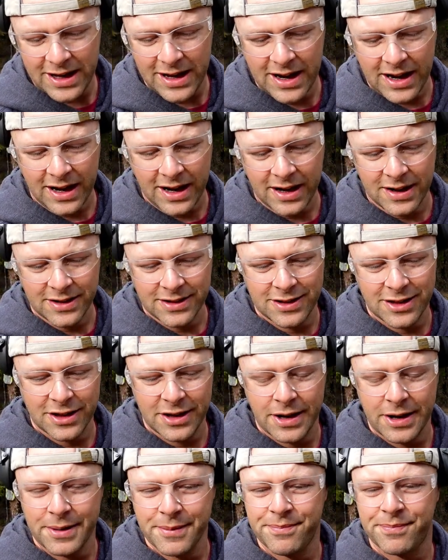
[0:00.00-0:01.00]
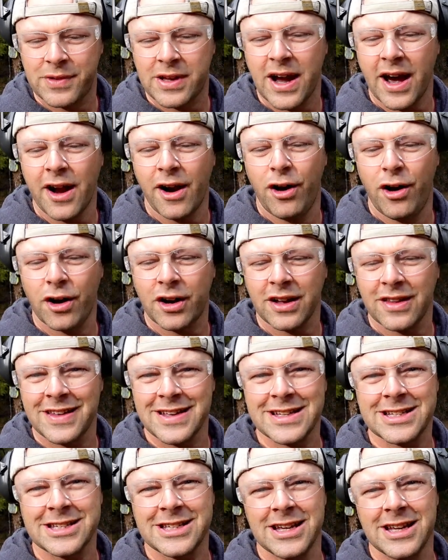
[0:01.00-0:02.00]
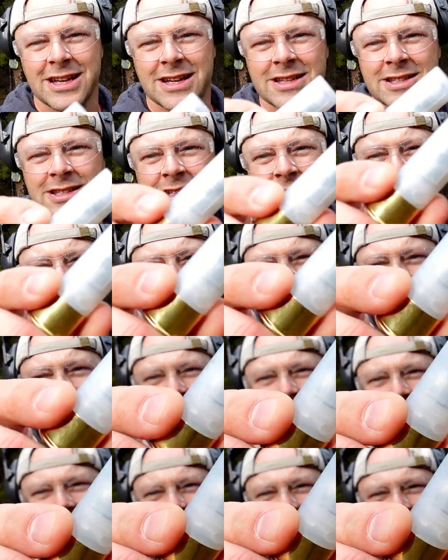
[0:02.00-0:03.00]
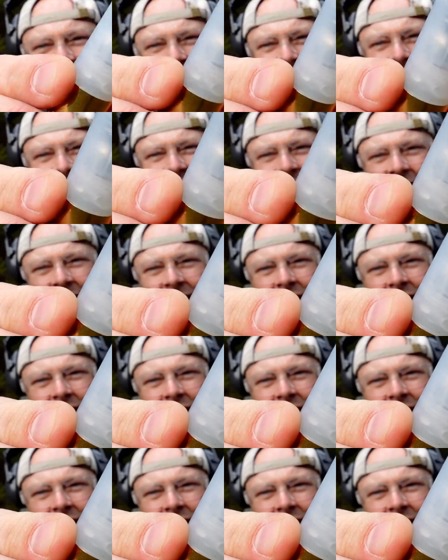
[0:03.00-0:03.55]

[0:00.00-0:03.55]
And the kind of hook of this is, if you guys can see in there,